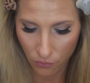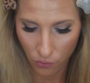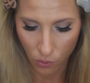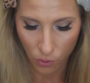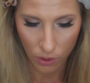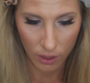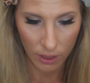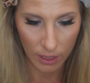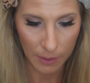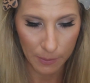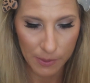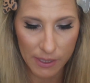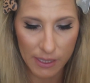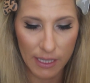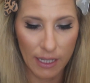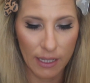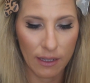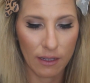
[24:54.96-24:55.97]
for
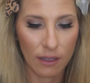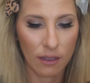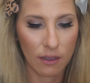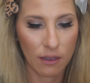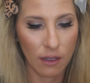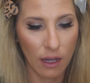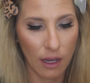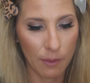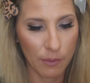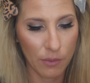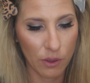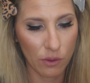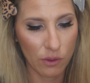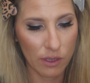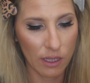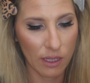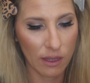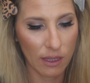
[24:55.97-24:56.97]
lipstick, I'm
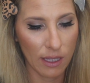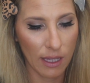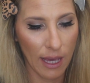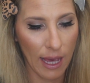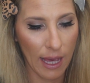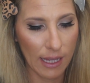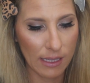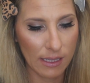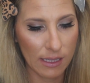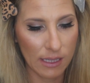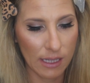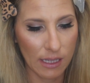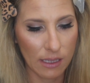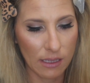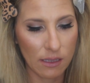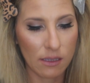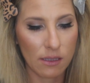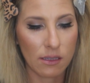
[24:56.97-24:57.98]
using the
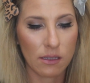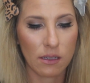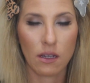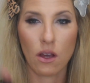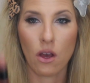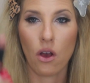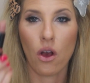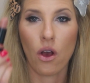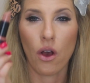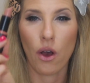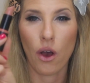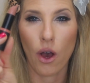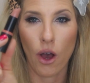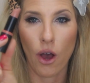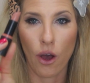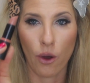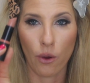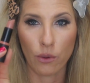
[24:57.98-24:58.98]
Essence
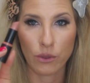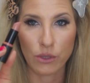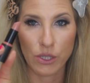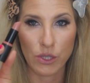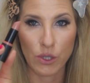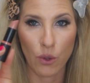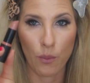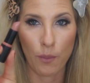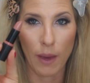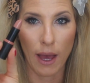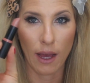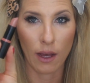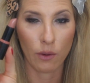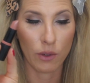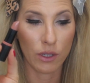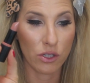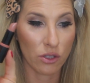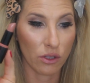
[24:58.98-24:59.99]
Oh So
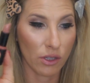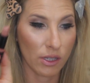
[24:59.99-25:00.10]
Matte, which